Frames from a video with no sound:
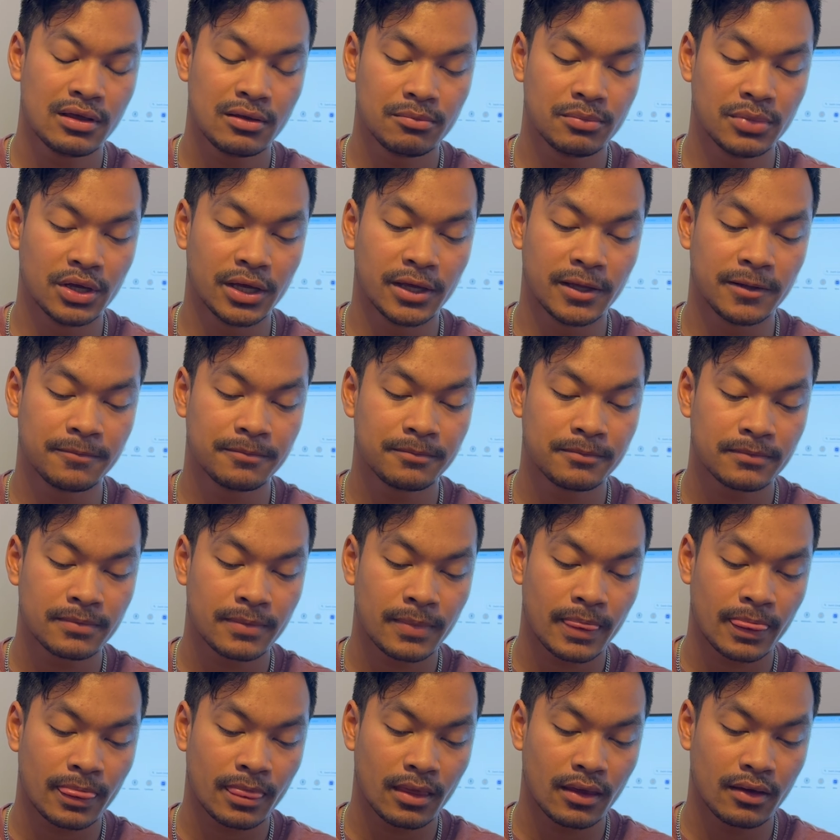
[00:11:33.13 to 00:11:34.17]
But
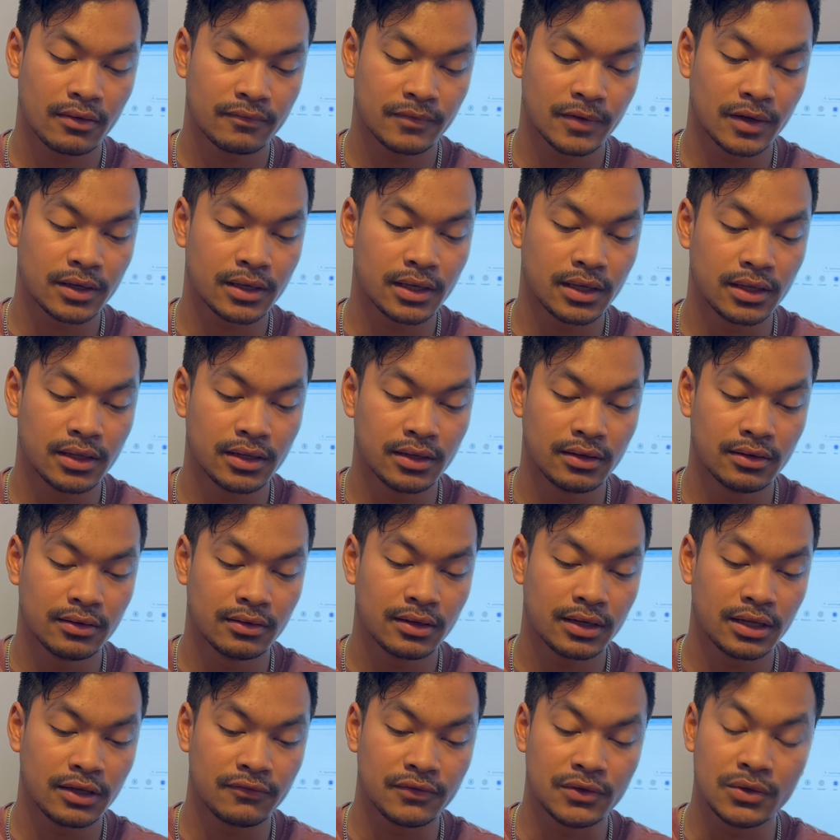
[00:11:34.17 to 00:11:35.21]
fucking,
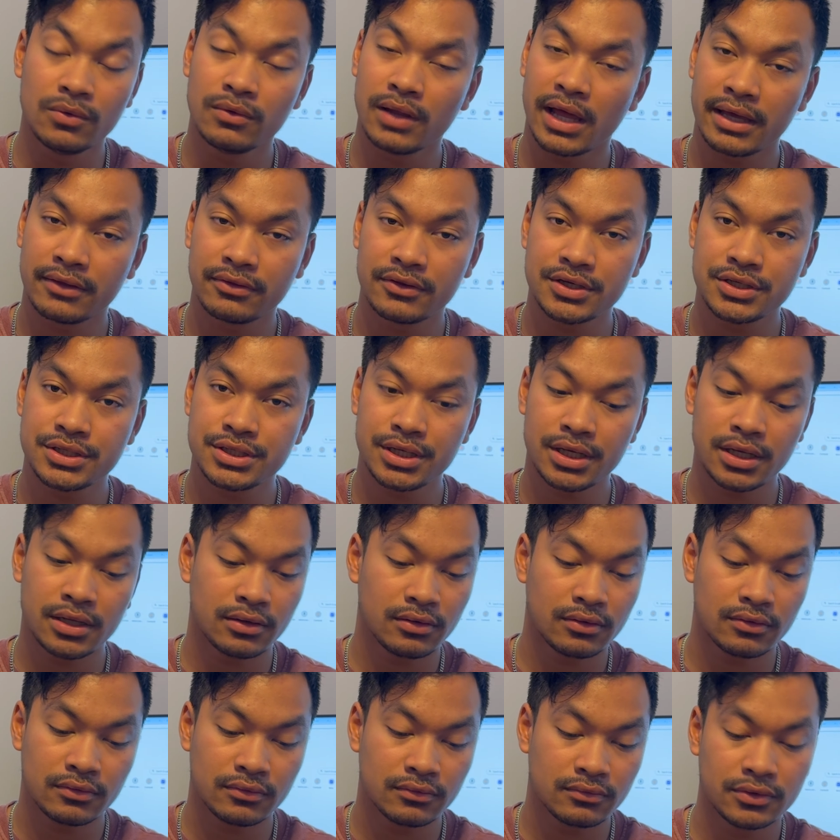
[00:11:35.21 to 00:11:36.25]
if you like this shit,
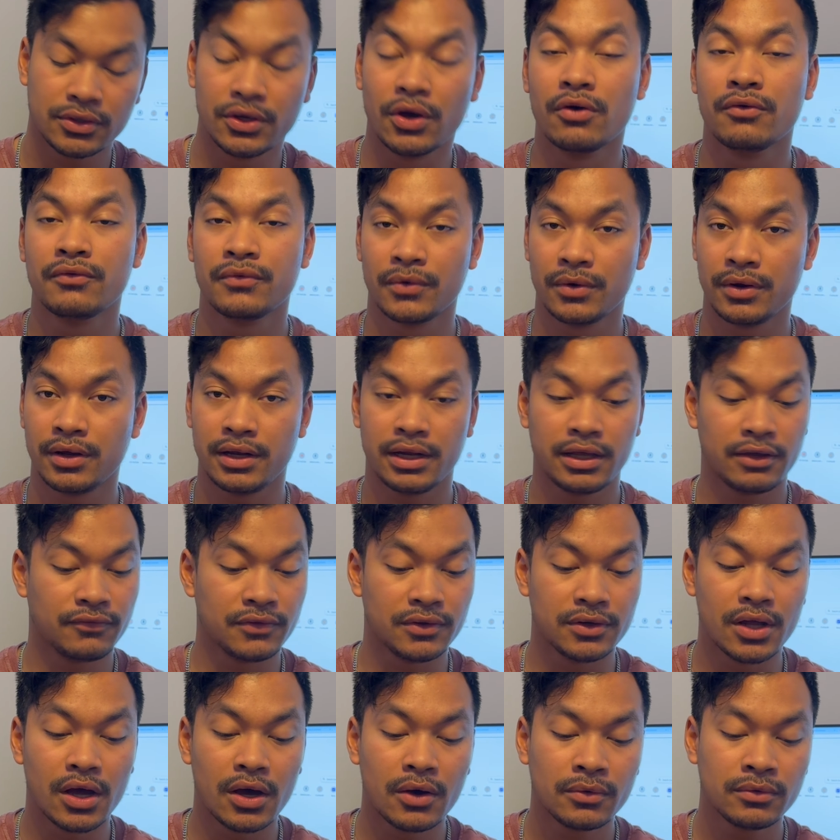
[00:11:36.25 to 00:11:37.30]
go for it. If you
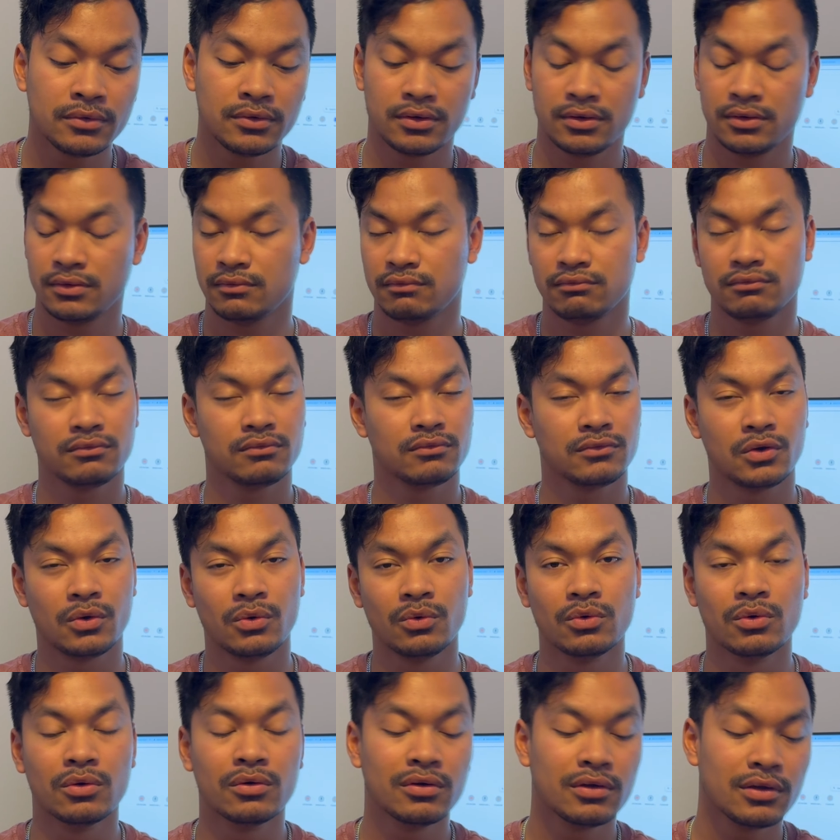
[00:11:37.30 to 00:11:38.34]
don't,
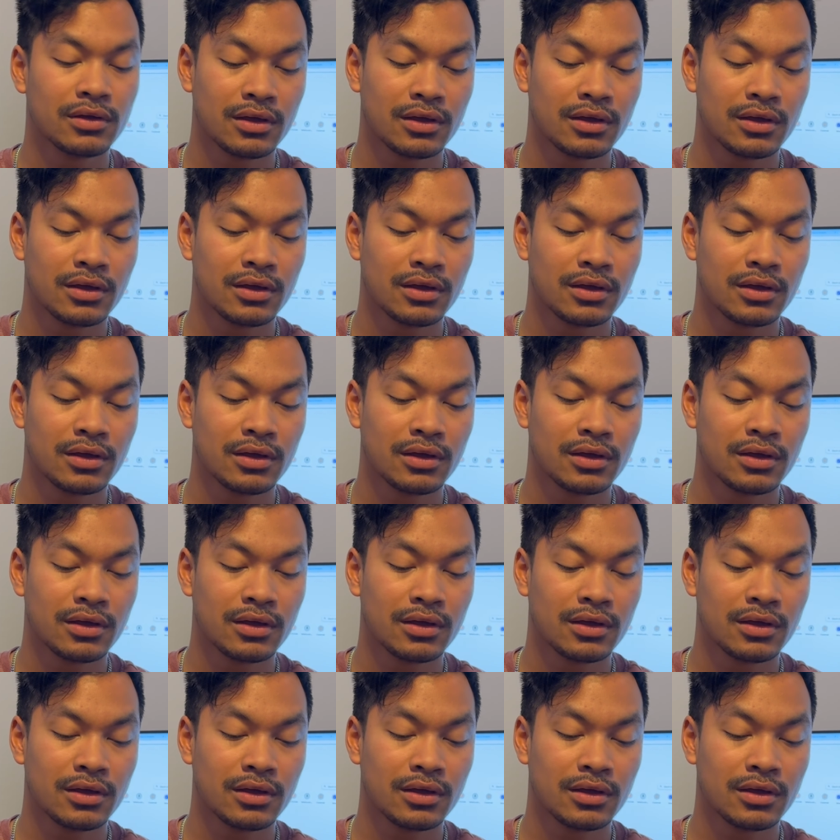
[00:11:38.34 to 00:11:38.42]
cool.